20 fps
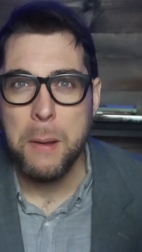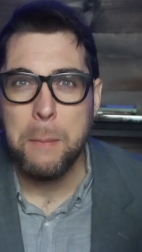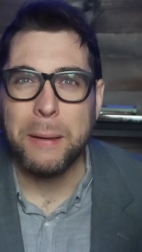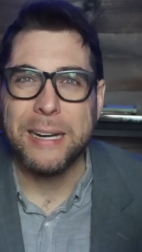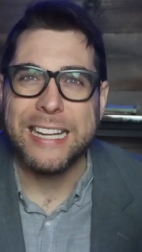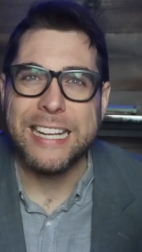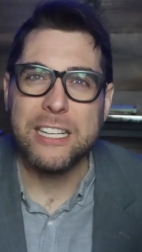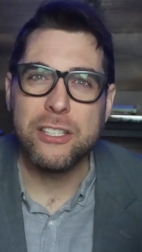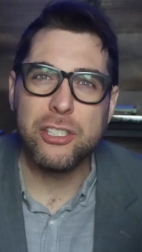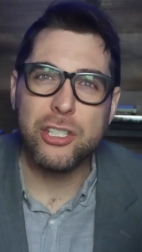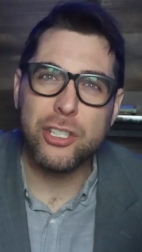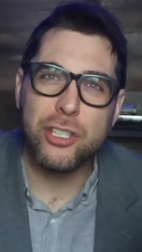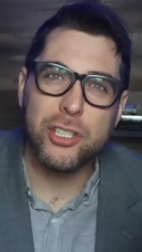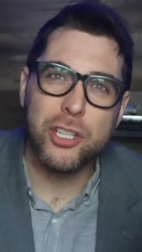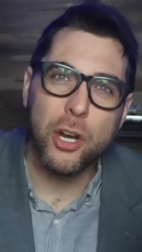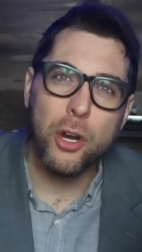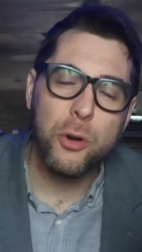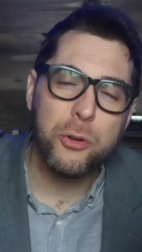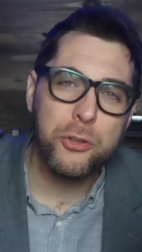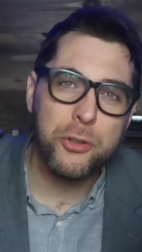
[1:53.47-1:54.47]
But he's
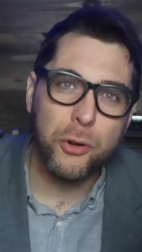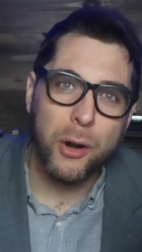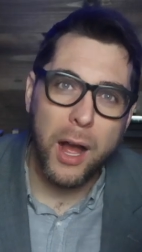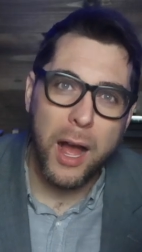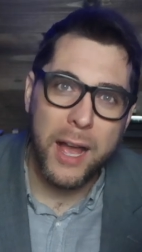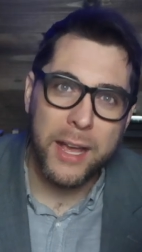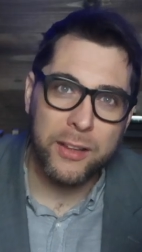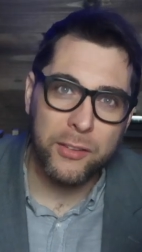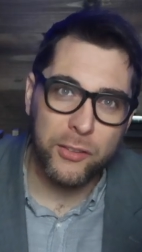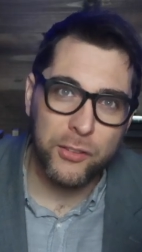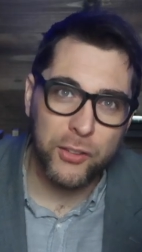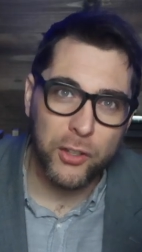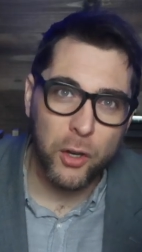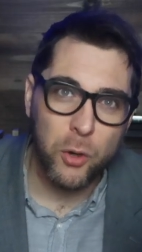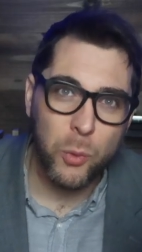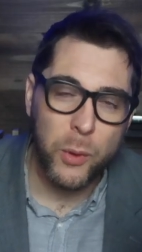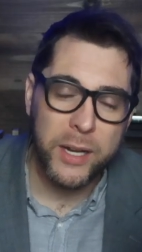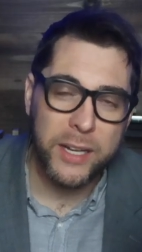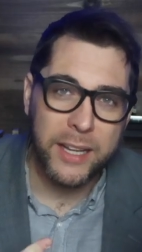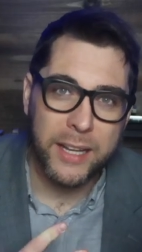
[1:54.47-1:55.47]
so dry and so
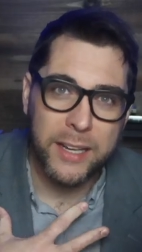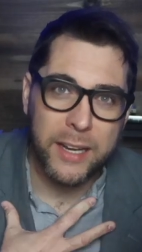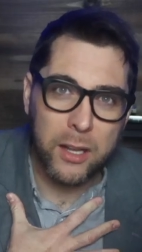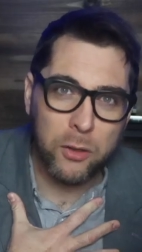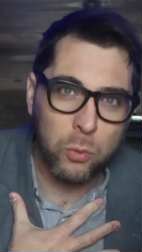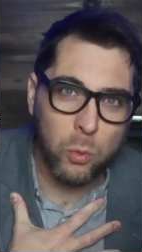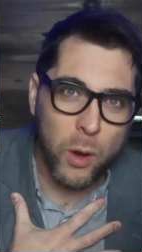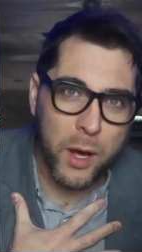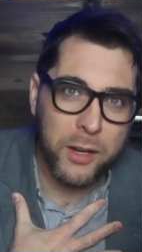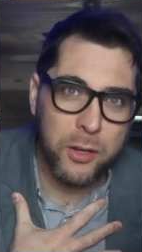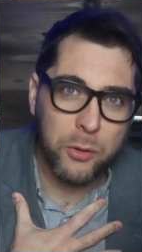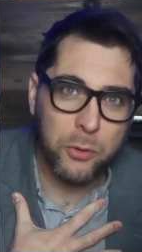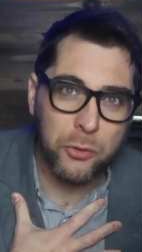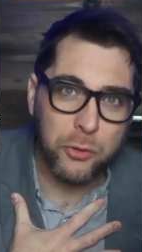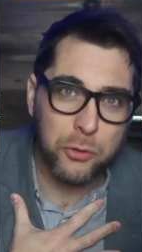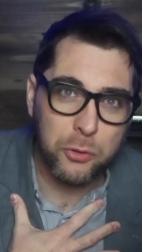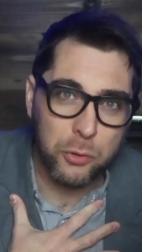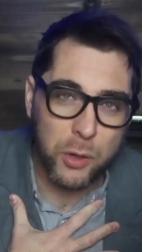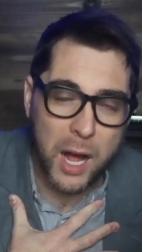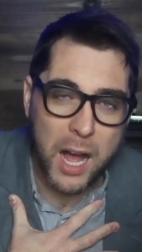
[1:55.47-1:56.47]
witty, and as one who's
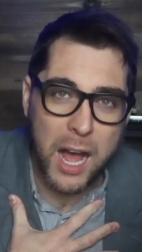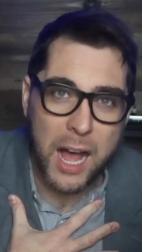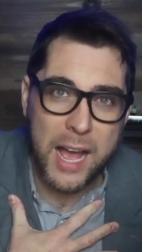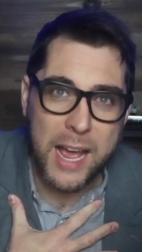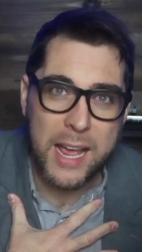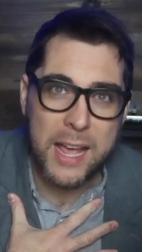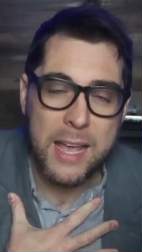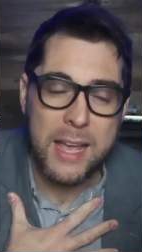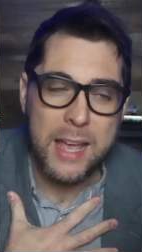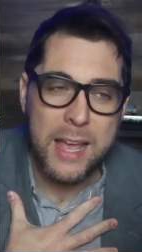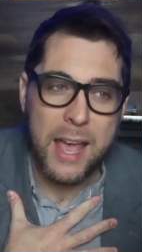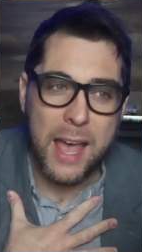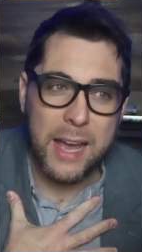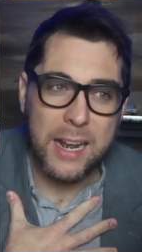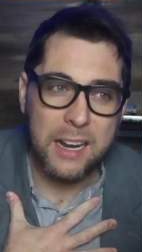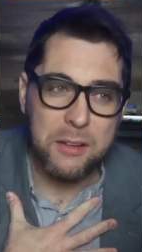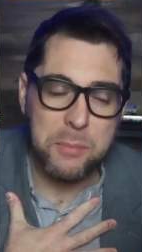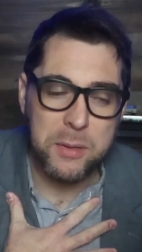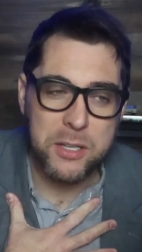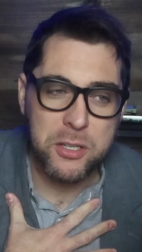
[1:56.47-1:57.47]
dry,
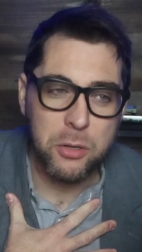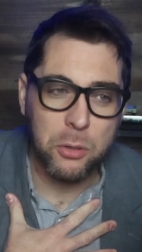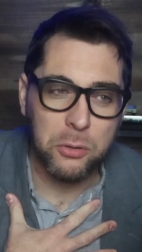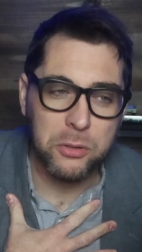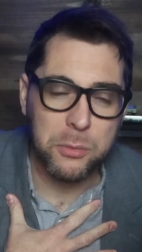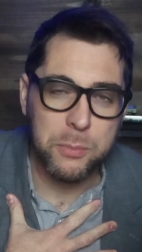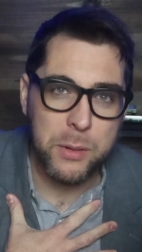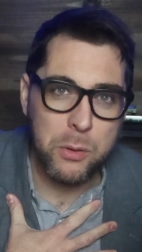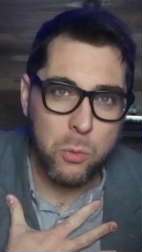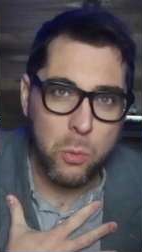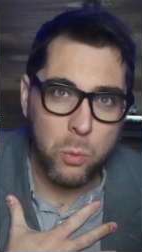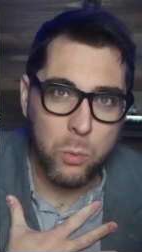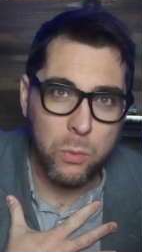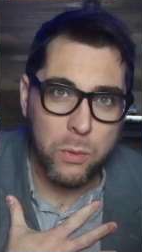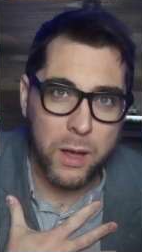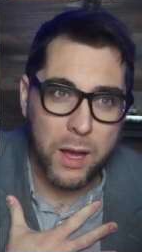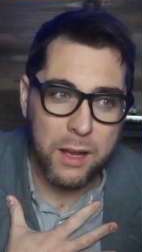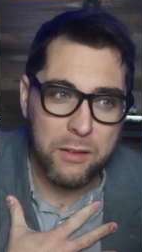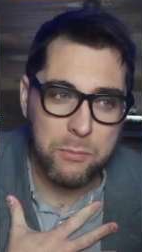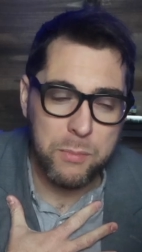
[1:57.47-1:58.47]
and I've been told to be,
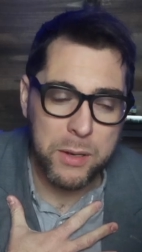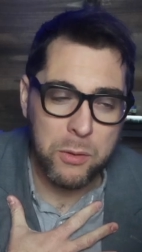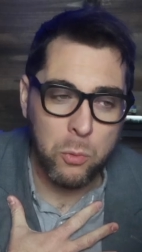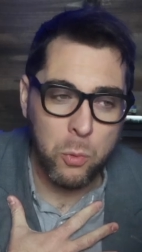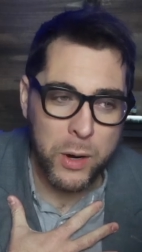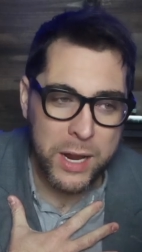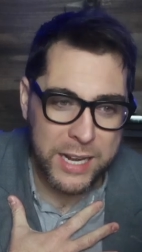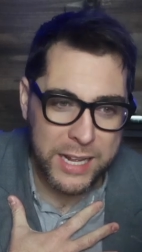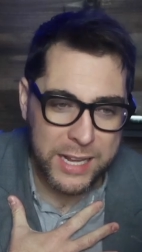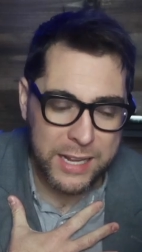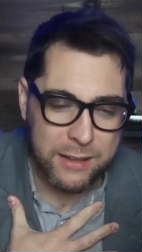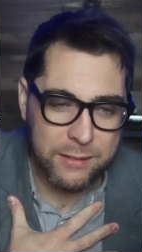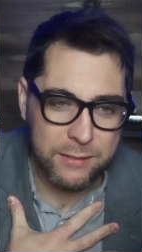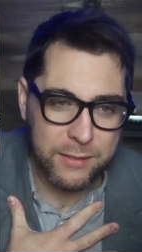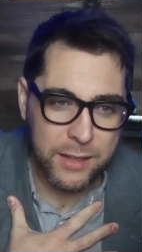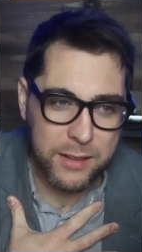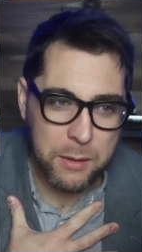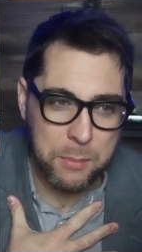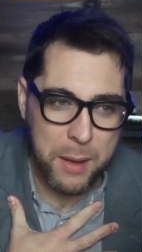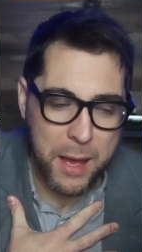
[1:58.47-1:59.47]
I've been witty
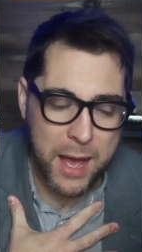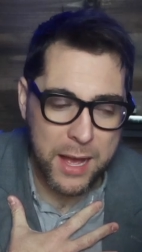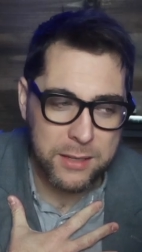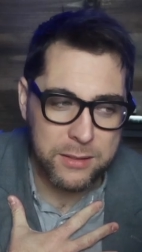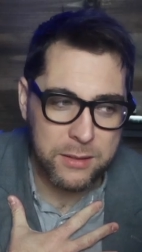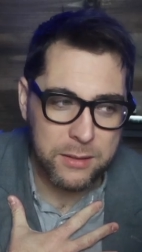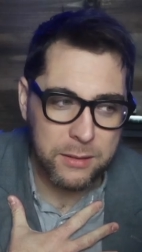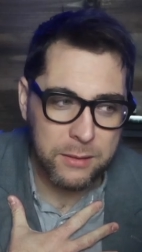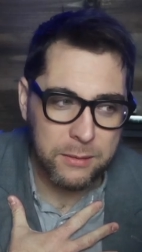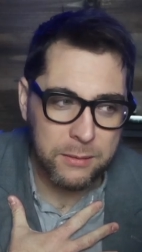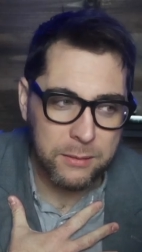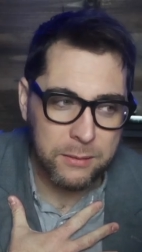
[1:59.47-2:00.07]
in the past,